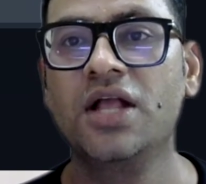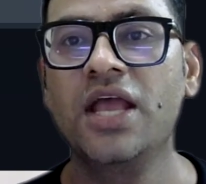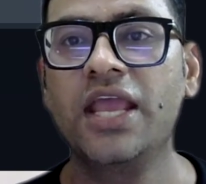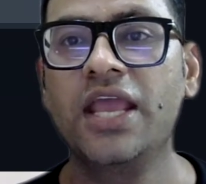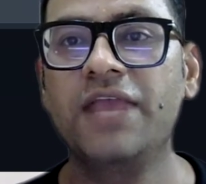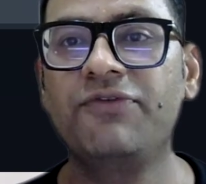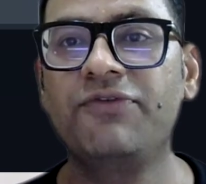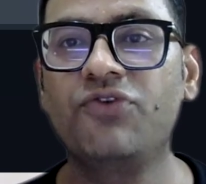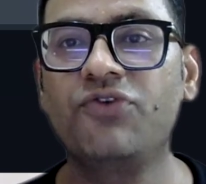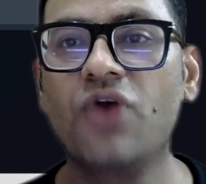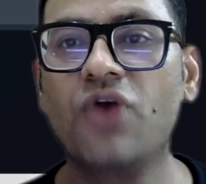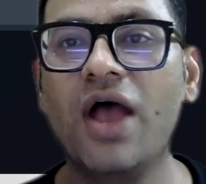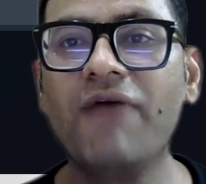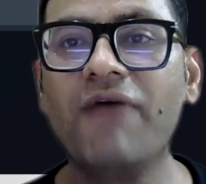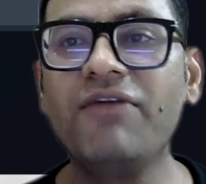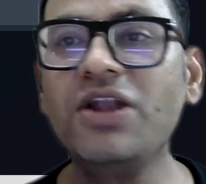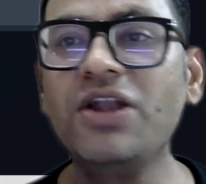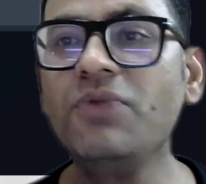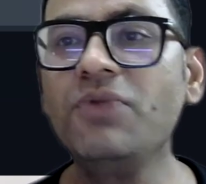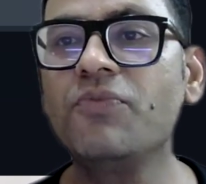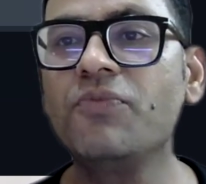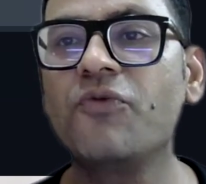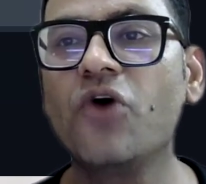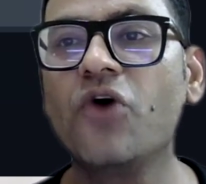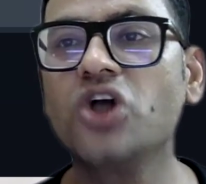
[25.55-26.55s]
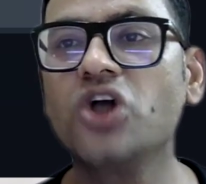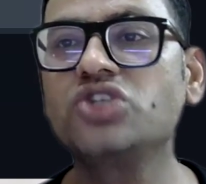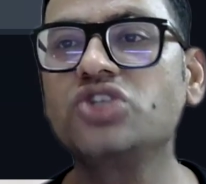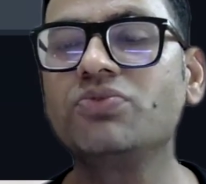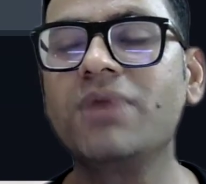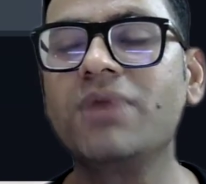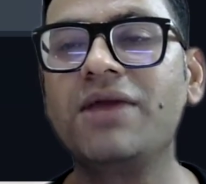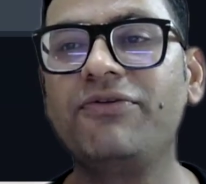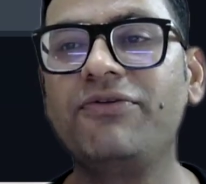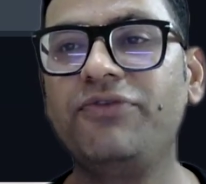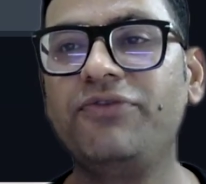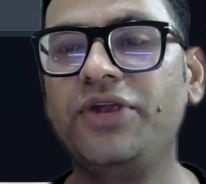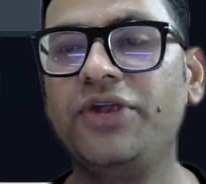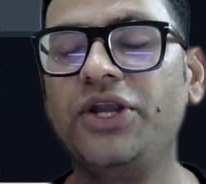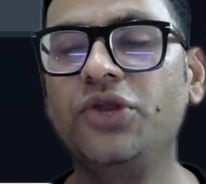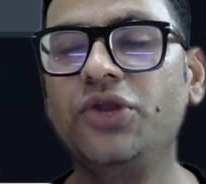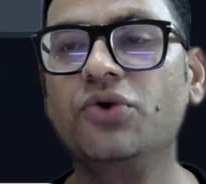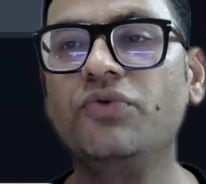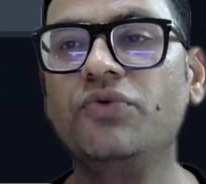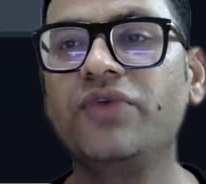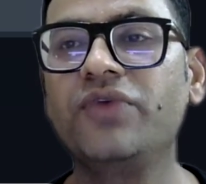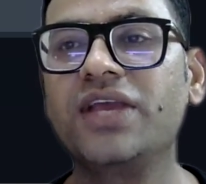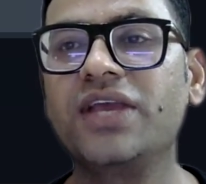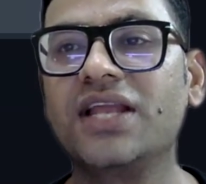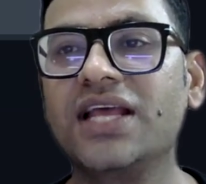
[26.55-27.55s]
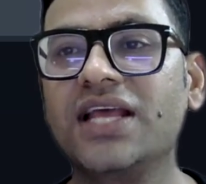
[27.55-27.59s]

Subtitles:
If you haven't watched my video where